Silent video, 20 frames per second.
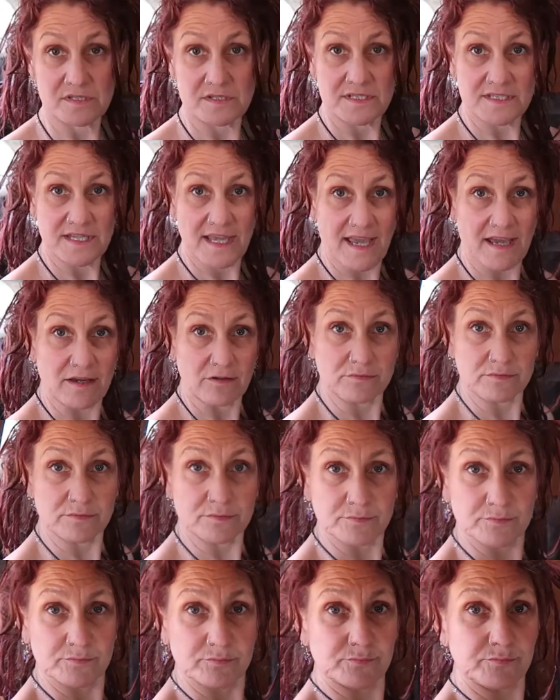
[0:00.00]
down.
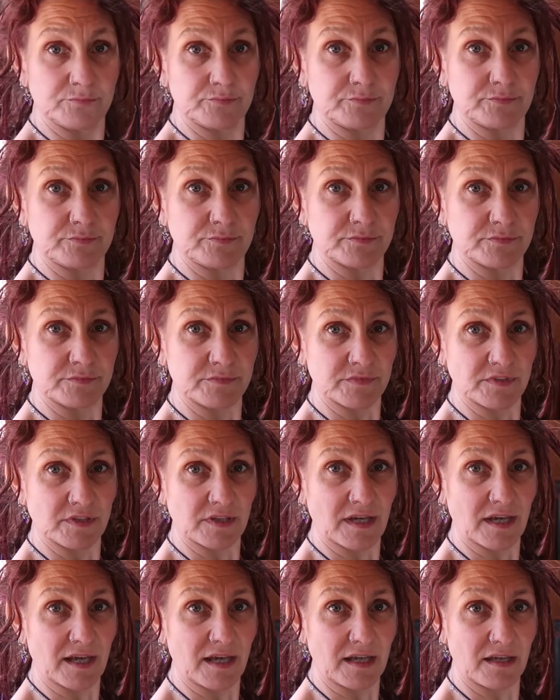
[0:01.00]

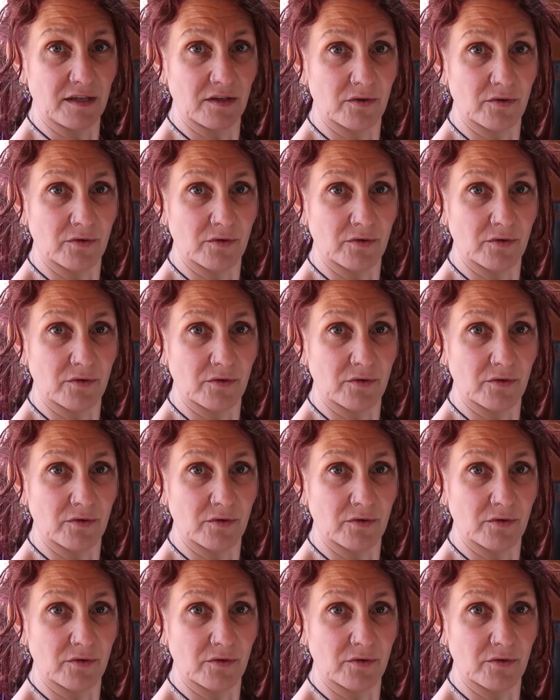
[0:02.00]
Okay.